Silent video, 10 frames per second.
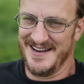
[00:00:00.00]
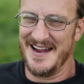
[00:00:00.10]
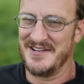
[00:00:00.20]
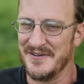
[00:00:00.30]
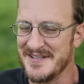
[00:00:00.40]

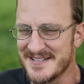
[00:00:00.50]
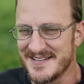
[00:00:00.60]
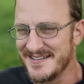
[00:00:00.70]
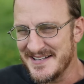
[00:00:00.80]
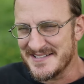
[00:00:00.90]
And you know, these,
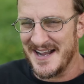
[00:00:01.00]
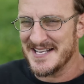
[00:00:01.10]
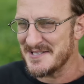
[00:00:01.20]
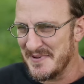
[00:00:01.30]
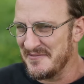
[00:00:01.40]
these guys
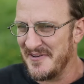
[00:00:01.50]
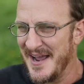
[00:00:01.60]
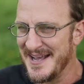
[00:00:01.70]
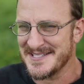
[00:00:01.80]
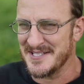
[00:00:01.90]
have been
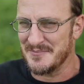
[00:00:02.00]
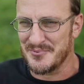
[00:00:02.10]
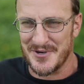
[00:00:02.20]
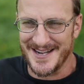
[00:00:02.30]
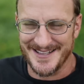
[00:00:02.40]
fasting and
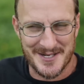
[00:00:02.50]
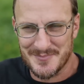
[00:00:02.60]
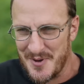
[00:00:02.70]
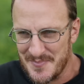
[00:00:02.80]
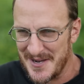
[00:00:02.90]
praying and they're
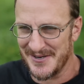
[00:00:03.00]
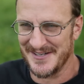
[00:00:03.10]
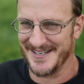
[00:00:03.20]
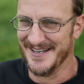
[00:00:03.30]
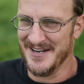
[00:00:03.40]

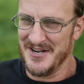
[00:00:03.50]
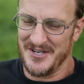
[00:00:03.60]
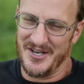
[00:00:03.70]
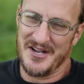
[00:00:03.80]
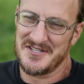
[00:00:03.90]
preparing and
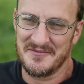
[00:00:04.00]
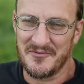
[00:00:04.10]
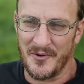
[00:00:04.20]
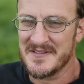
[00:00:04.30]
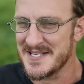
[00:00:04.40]
launching forth.